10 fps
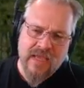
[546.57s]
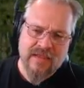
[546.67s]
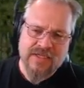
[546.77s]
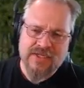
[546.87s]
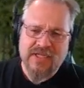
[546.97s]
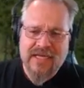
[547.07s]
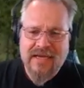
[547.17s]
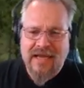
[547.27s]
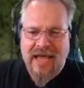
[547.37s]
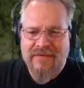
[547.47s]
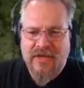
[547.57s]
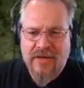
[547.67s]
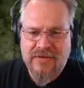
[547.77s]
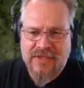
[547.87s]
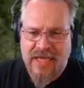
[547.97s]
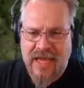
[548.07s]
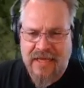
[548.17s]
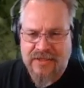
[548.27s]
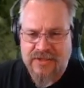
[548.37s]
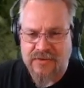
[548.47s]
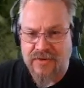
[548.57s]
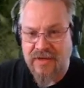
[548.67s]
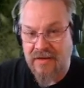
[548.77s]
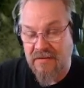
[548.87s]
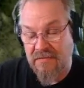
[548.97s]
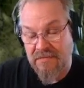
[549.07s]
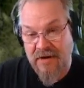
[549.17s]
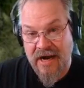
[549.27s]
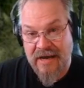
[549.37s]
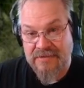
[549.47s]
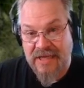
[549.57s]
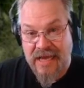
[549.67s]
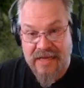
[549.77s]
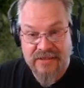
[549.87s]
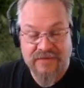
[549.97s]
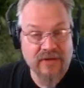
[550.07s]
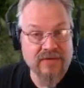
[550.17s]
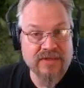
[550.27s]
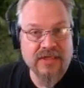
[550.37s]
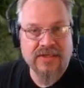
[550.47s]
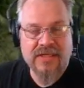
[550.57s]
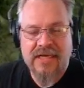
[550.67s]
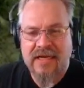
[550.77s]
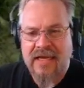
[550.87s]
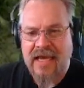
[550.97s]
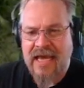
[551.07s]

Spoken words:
the Slin have used the Ents, or perhaps the Ents have used the Slin.